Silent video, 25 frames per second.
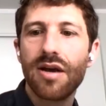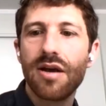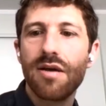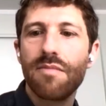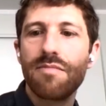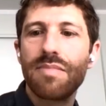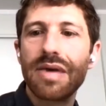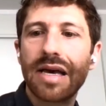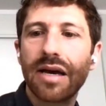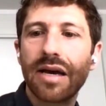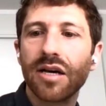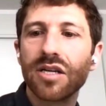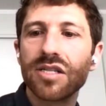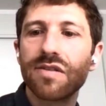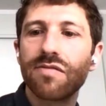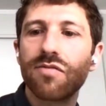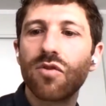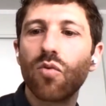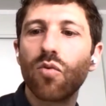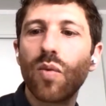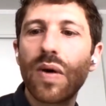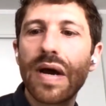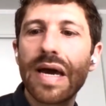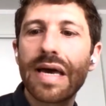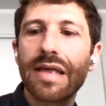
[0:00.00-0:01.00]
because of
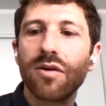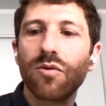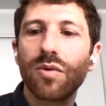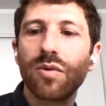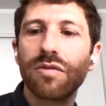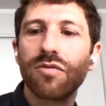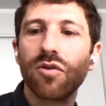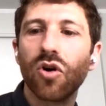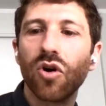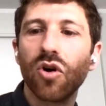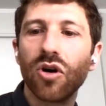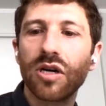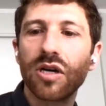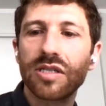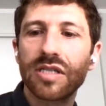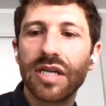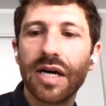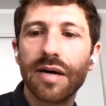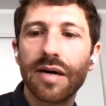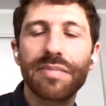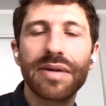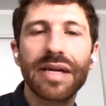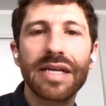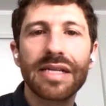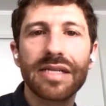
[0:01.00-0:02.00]
the way that we've hooked
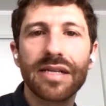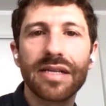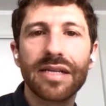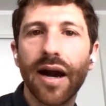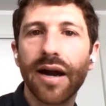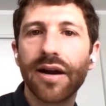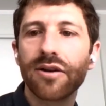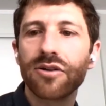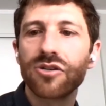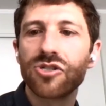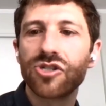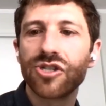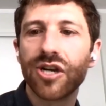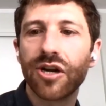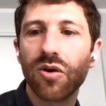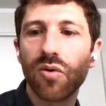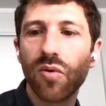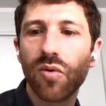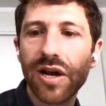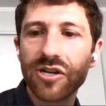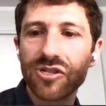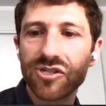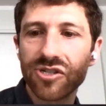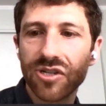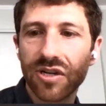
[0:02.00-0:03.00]
up an entire
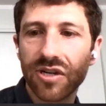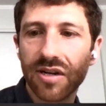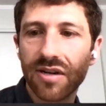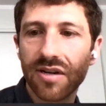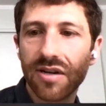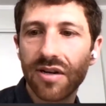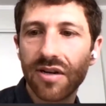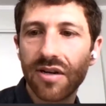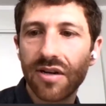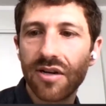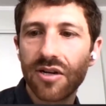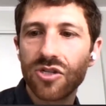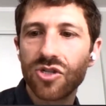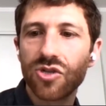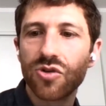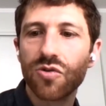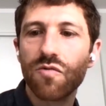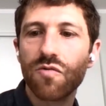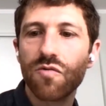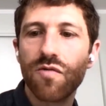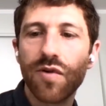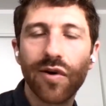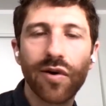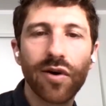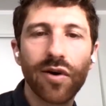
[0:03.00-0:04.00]
generation
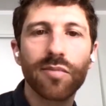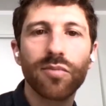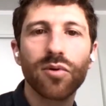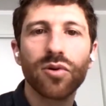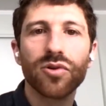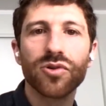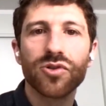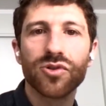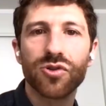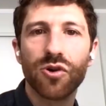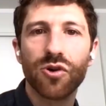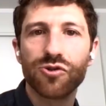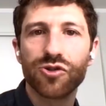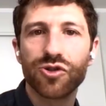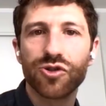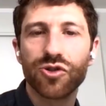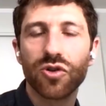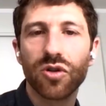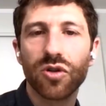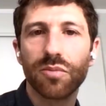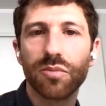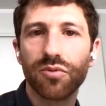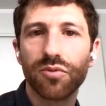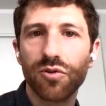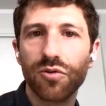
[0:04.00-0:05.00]
to variable
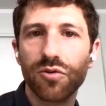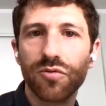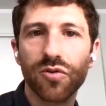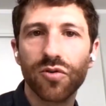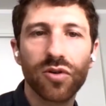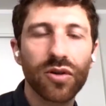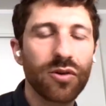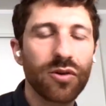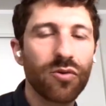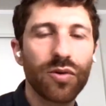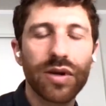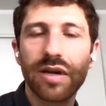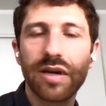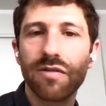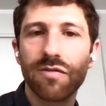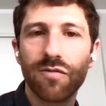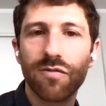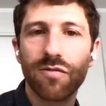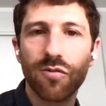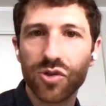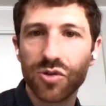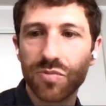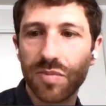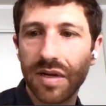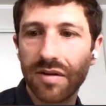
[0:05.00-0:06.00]
social approval and
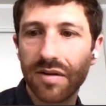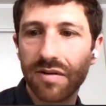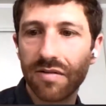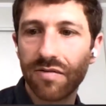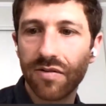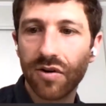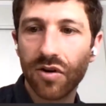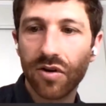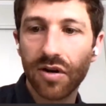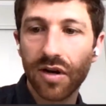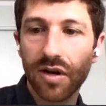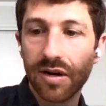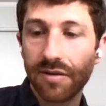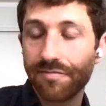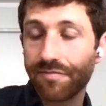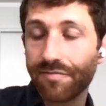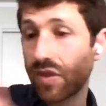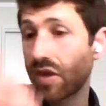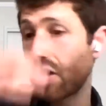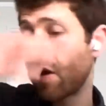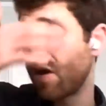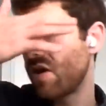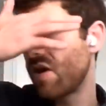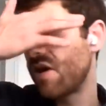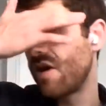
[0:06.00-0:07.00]
reinforcement. For, um,
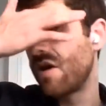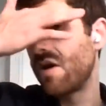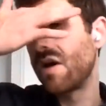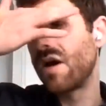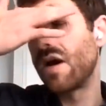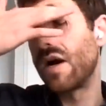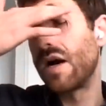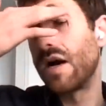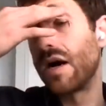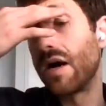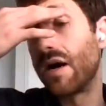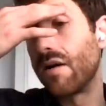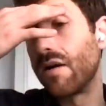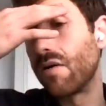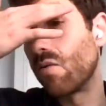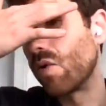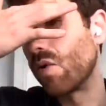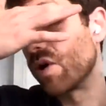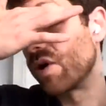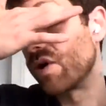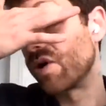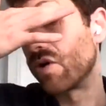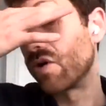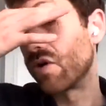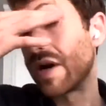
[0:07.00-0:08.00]
uh,
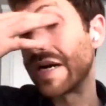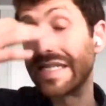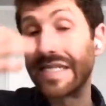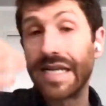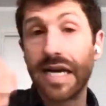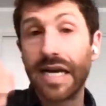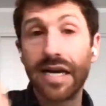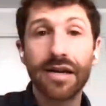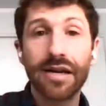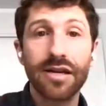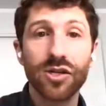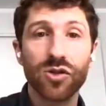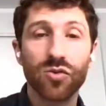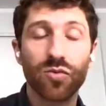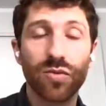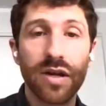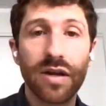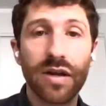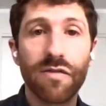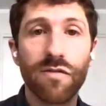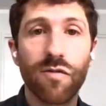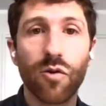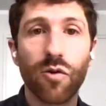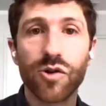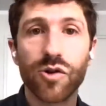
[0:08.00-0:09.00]
where your identity is
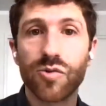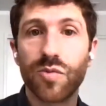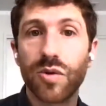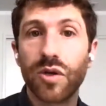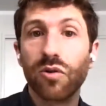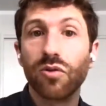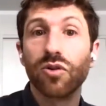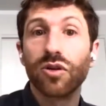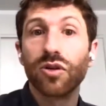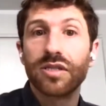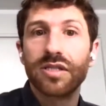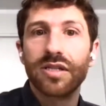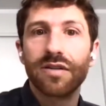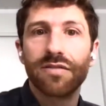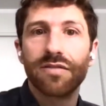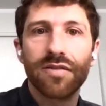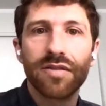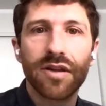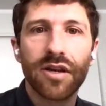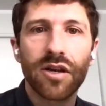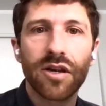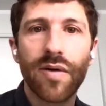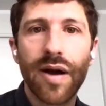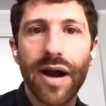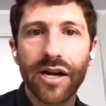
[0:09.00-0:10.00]
reinforced when you look different
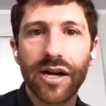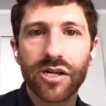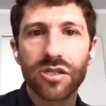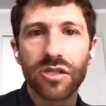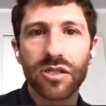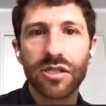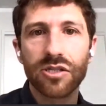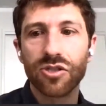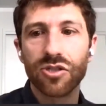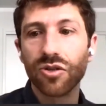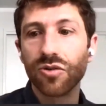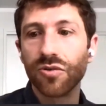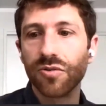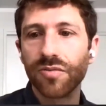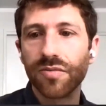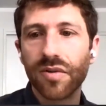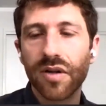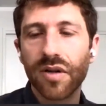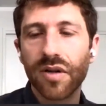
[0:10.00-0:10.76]
than you actually do.